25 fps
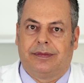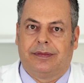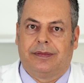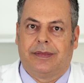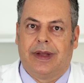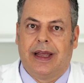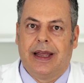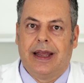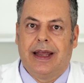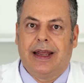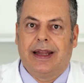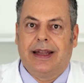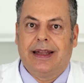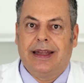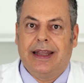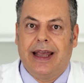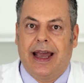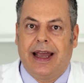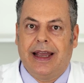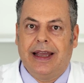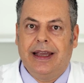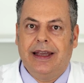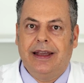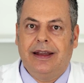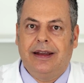threads
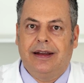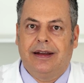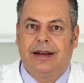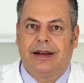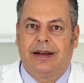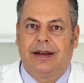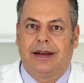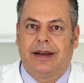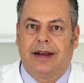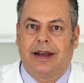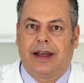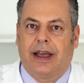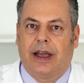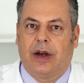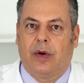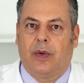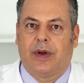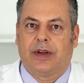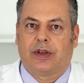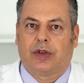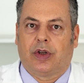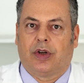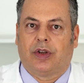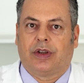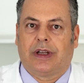of the emotions.
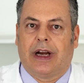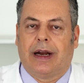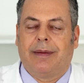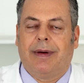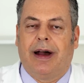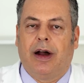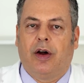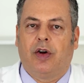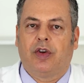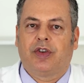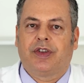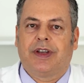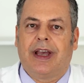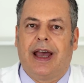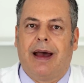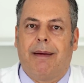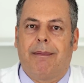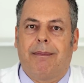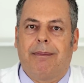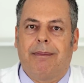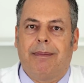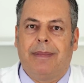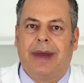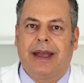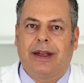
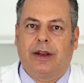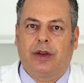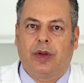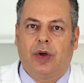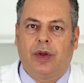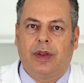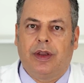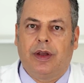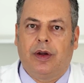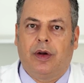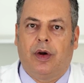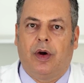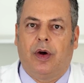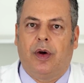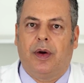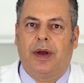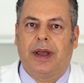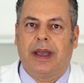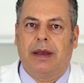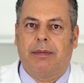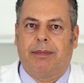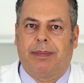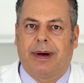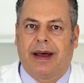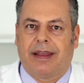Once this is
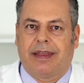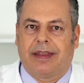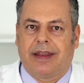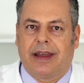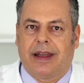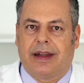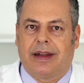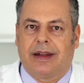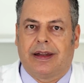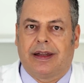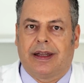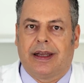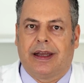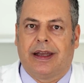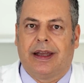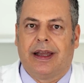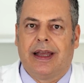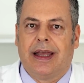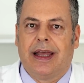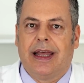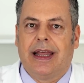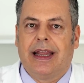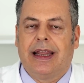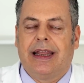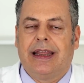done, we relieve
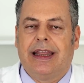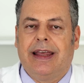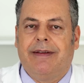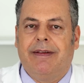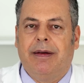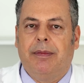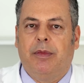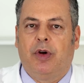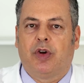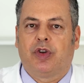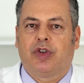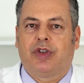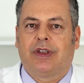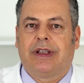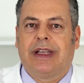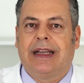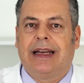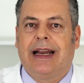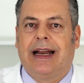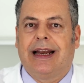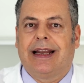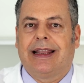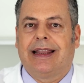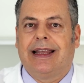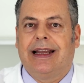the retained
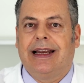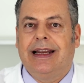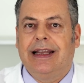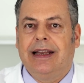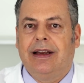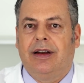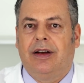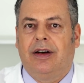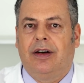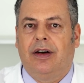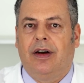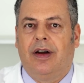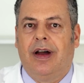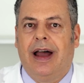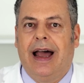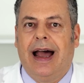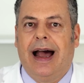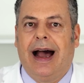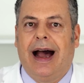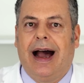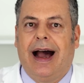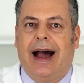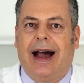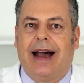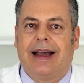emotions by means
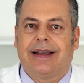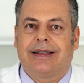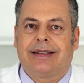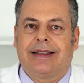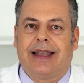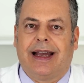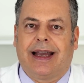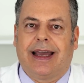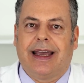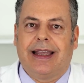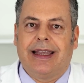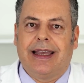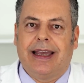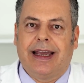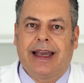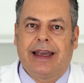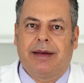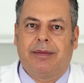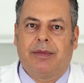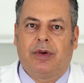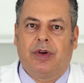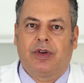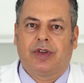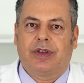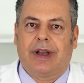of open
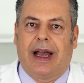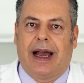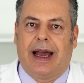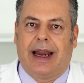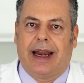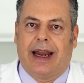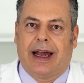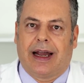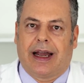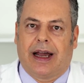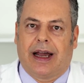actions.